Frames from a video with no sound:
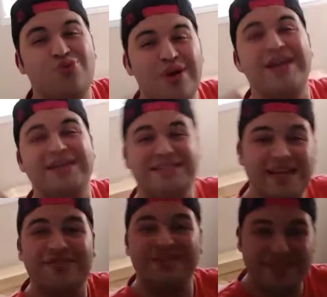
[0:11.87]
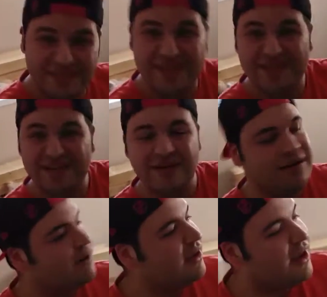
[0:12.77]
2017.
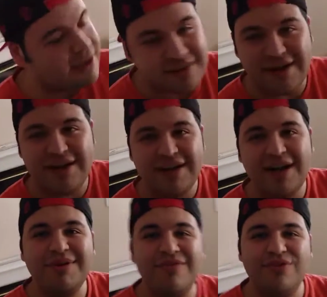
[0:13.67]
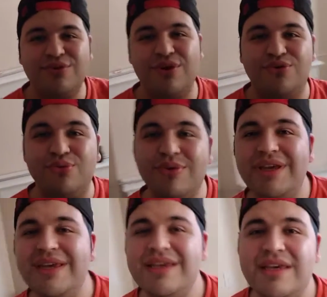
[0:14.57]
And today I'm giving you the
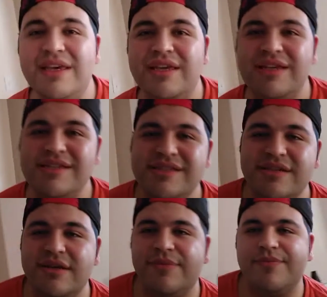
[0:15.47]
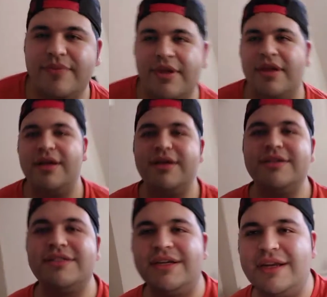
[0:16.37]
three keys.
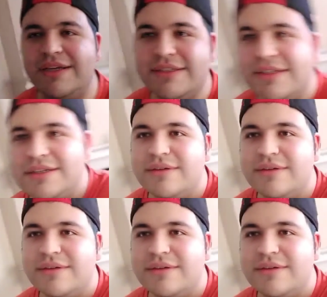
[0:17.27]
Sorry, guys.